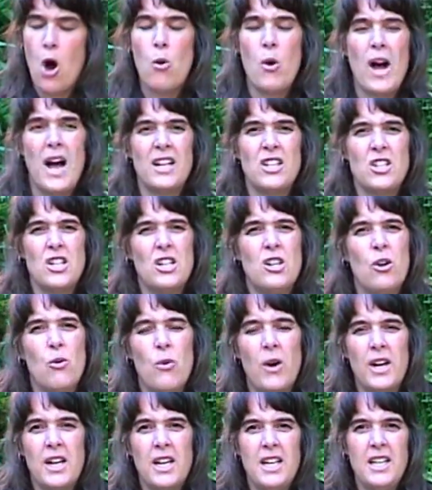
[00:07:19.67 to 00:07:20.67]
Oh, actually, you know
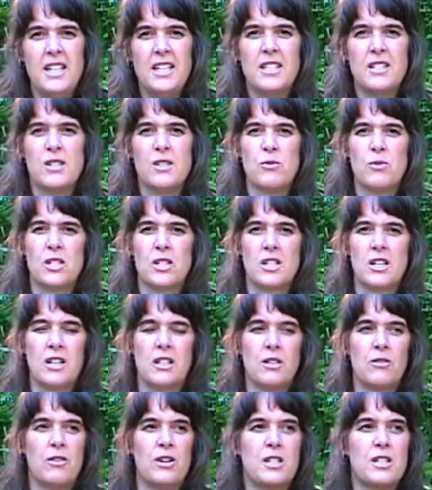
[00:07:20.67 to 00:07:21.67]
what? He'd get switched
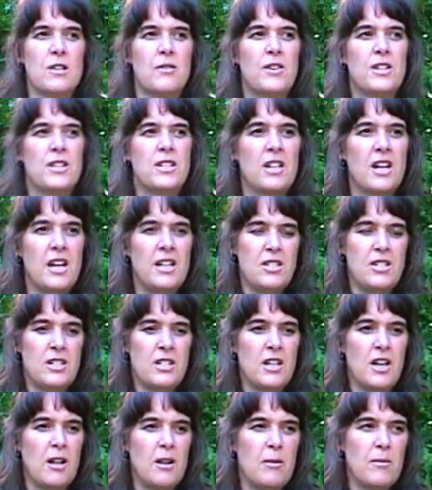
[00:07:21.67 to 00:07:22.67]
like the rest of us, and I just
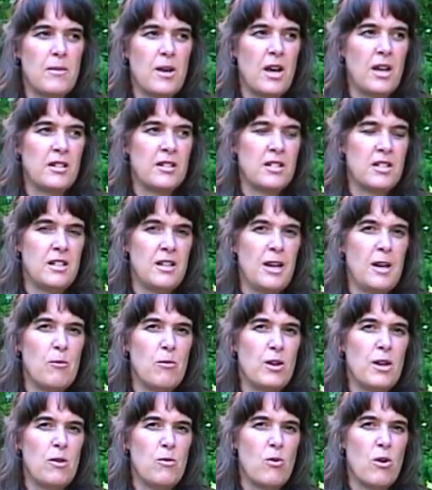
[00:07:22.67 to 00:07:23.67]
tell him to name
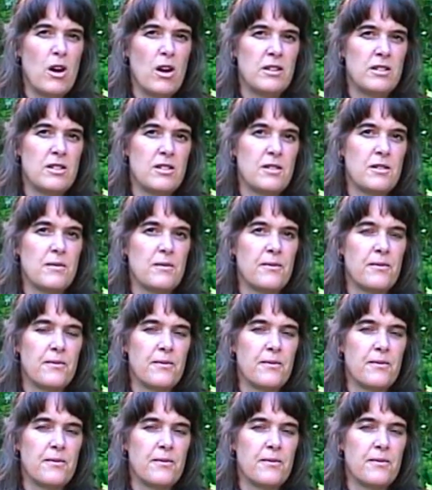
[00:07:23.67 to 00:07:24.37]
what he wants.